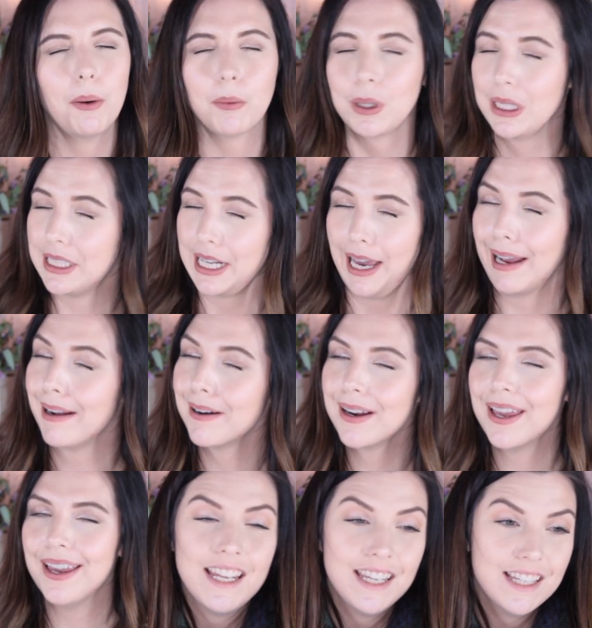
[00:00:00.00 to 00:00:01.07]
really tired.
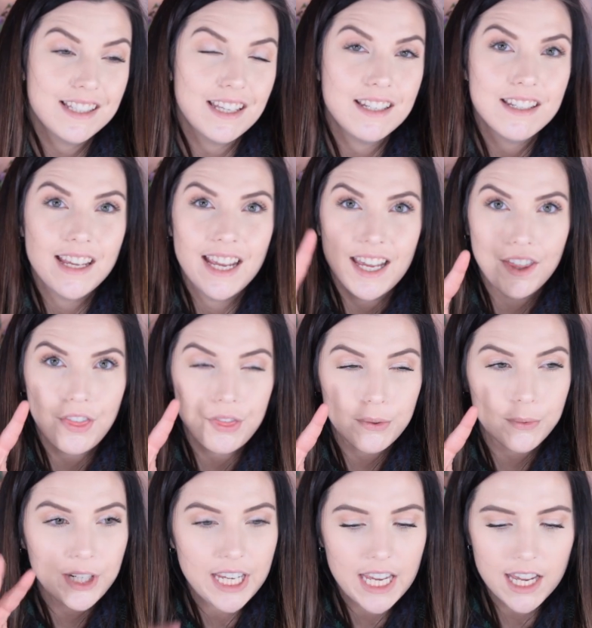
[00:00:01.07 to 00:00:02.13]
It is day
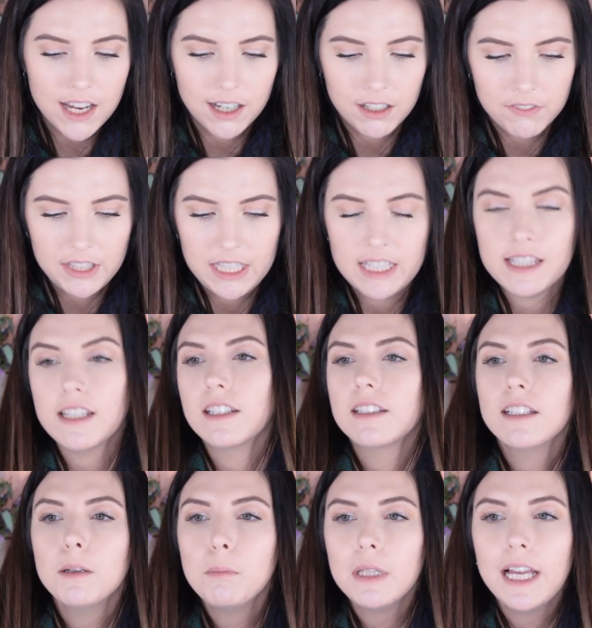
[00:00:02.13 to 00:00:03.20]
3 of this
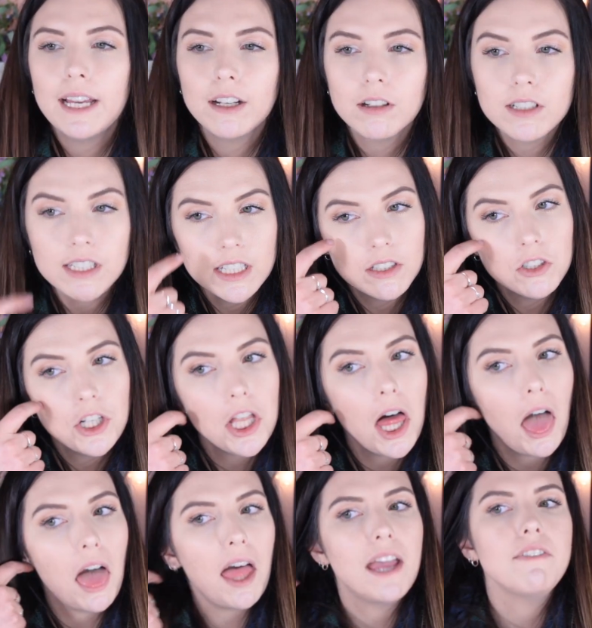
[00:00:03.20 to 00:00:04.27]
lip liner
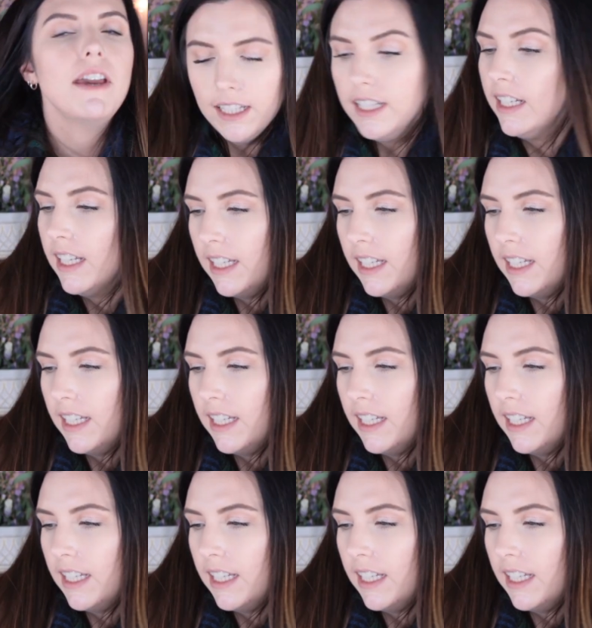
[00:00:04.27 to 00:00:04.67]
deal. It